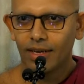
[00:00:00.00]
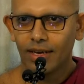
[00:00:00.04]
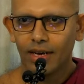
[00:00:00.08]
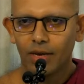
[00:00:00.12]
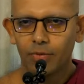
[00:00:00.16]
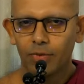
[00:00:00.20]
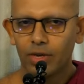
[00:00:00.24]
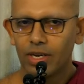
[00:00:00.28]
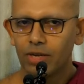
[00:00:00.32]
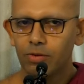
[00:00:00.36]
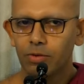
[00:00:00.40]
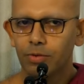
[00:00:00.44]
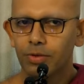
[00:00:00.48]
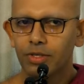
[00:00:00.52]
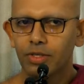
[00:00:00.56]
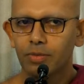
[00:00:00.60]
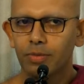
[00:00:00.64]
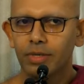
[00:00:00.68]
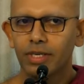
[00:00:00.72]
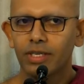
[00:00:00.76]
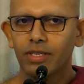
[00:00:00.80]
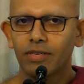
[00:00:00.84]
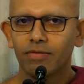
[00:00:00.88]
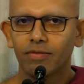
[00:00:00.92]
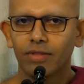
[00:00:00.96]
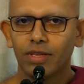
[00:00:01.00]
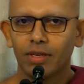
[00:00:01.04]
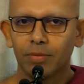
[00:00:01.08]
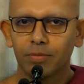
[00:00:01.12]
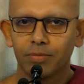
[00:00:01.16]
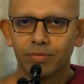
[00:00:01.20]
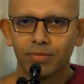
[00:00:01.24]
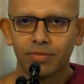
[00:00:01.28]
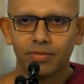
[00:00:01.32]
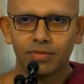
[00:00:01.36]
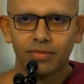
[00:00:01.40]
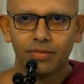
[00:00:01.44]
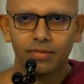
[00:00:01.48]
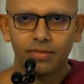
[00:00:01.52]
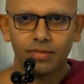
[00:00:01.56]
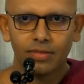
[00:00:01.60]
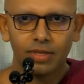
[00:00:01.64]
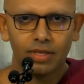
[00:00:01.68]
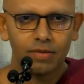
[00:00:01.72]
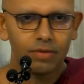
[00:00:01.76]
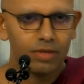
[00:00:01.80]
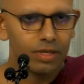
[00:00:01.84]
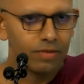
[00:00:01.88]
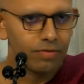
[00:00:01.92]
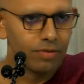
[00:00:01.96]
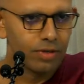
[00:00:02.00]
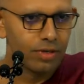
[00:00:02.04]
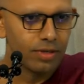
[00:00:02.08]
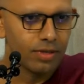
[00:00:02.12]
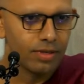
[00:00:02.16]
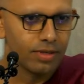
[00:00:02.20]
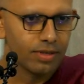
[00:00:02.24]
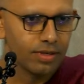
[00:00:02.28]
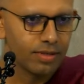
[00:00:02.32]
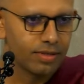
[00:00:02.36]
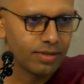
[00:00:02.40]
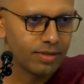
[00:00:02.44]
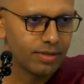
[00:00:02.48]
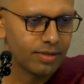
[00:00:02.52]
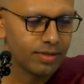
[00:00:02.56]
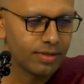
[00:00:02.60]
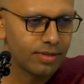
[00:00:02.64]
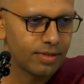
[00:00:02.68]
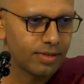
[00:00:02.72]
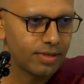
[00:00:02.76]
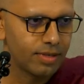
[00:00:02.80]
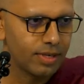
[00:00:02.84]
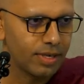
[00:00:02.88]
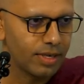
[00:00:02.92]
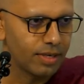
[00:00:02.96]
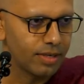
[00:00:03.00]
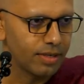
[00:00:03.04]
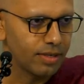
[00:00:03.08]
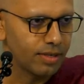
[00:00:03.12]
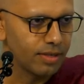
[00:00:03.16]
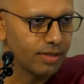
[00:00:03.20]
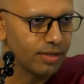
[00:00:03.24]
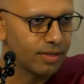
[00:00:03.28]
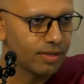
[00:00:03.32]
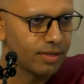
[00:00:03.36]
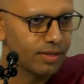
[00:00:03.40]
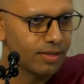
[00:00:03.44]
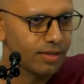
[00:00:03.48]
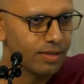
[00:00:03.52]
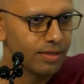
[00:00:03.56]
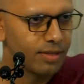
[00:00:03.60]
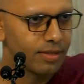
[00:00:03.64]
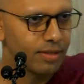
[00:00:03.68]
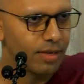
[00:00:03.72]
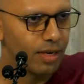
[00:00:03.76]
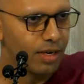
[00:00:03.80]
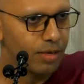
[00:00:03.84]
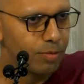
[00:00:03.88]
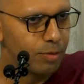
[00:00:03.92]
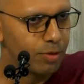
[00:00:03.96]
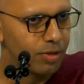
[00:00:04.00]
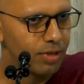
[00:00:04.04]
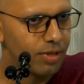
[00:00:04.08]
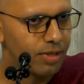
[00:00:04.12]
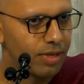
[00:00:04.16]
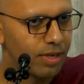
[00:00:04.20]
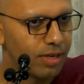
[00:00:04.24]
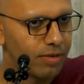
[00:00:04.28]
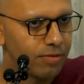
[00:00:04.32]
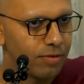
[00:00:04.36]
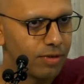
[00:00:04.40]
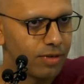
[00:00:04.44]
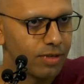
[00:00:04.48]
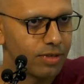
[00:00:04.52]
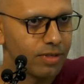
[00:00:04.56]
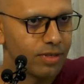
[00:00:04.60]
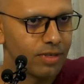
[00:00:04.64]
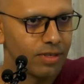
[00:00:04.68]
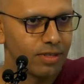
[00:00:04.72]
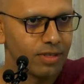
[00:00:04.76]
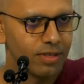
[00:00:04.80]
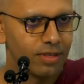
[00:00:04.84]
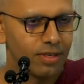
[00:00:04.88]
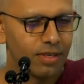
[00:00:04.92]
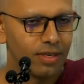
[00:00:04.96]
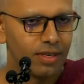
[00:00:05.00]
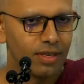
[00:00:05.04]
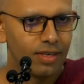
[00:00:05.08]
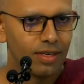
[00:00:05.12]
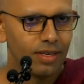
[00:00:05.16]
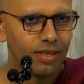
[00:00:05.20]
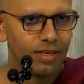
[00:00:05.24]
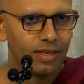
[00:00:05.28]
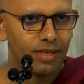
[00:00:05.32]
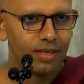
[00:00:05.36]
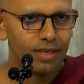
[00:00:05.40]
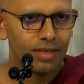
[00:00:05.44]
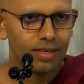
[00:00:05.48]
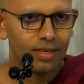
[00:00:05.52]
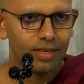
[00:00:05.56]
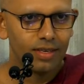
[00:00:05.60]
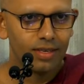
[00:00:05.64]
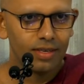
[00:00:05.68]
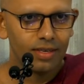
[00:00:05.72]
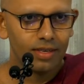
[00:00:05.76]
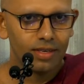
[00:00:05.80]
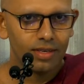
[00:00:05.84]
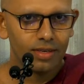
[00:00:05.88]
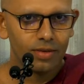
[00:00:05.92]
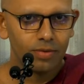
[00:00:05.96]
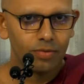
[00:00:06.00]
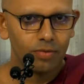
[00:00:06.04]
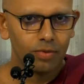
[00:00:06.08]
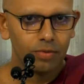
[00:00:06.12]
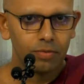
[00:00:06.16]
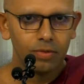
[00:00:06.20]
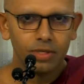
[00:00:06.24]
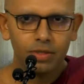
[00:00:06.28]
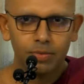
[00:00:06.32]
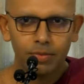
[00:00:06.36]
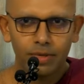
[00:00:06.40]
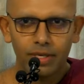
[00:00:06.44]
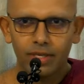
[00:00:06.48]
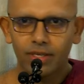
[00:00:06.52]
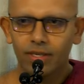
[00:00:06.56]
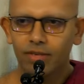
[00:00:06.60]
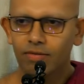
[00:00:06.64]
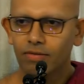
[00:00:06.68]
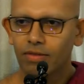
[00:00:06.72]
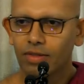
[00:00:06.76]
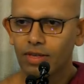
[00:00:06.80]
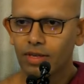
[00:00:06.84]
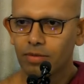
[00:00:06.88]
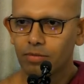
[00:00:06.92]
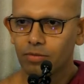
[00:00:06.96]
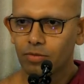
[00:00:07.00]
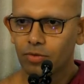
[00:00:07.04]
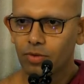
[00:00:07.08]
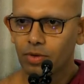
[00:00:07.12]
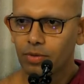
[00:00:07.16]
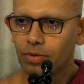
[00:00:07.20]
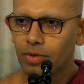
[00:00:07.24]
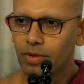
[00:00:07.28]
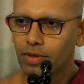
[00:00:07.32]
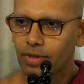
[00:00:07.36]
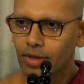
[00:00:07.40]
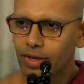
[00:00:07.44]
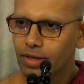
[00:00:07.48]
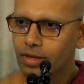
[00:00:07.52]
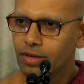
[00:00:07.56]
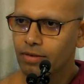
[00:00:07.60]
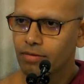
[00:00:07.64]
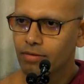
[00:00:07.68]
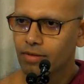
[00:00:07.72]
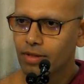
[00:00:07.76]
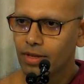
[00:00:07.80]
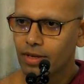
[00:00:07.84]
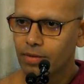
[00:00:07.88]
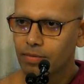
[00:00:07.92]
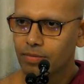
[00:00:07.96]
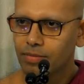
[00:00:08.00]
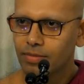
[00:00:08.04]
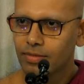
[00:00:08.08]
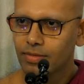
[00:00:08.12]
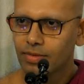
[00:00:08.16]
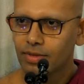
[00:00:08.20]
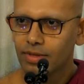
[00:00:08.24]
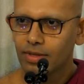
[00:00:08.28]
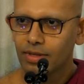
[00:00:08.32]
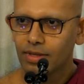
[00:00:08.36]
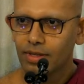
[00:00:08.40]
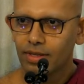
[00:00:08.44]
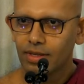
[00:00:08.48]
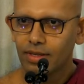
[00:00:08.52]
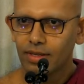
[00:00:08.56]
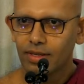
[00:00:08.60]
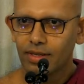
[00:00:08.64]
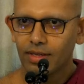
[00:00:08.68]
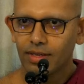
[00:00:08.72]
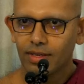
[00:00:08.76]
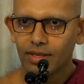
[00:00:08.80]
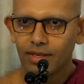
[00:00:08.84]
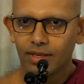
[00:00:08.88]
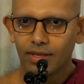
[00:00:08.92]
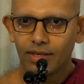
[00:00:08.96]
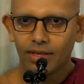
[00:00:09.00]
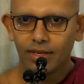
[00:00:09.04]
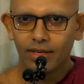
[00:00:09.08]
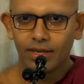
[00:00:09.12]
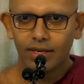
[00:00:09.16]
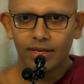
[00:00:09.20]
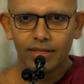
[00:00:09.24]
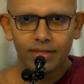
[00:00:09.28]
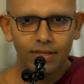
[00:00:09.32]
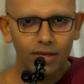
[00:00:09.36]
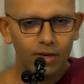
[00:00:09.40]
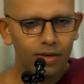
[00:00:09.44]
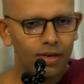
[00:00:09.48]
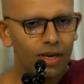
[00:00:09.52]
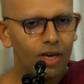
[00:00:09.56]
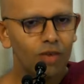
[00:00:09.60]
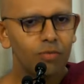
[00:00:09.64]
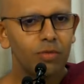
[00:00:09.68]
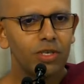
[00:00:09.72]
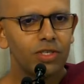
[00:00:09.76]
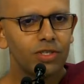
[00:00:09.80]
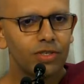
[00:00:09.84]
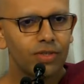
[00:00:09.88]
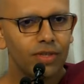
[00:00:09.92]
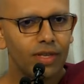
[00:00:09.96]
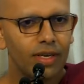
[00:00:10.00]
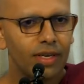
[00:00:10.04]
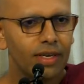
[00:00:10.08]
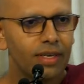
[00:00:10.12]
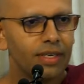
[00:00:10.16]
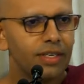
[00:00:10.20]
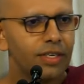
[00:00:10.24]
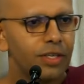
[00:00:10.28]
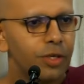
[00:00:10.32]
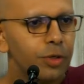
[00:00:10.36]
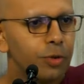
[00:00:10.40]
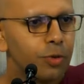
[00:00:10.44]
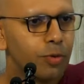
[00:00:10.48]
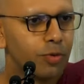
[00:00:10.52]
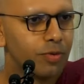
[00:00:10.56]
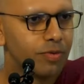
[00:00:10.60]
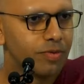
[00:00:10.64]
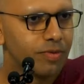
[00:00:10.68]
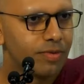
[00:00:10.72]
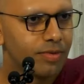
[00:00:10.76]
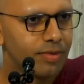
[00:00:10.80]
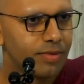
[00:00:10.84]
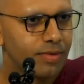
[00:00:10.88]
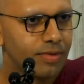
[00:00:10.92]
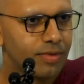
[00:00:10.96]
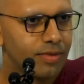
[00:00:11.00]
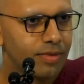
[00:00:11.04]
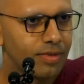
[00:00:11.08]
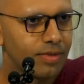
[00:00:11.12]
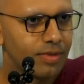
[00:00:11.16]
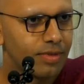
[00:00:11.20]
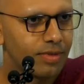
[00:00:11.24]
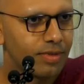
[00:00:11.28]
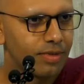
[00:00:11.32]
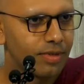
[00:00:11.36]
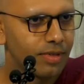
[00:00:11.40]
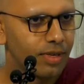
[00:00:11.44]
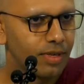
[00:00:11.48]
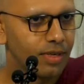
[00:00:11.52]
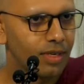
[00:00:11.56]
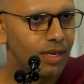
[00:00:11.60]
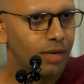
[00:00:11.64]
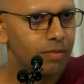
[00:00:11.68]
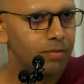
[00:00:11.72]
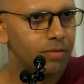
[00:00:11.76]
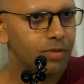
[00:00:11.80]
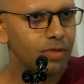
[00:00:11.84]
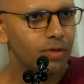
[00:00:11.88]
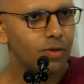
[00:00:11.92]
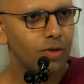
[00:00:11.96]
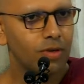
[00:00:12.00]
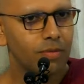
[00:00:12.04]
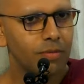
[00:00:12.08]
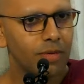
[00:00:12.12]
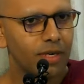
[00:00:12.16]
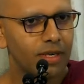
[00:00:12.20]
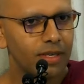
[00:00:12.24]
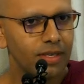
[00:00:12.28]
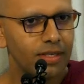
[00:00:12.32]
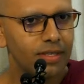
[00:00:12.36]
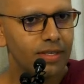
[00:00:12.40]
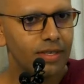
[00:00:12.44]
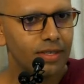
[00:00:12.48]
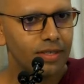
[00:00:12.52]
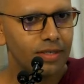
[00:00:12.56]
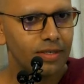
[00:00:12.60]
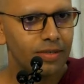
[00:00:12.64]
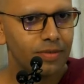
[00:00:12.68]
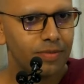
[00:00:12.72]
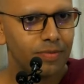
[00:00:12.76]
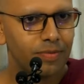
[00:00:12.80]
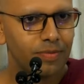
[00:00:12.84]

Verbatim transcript: And whenever we speak of them, even if we take Sariputta Thera for instance, when we speak of them, when we think of them, it is not how much they knew that comes to our mind, is it?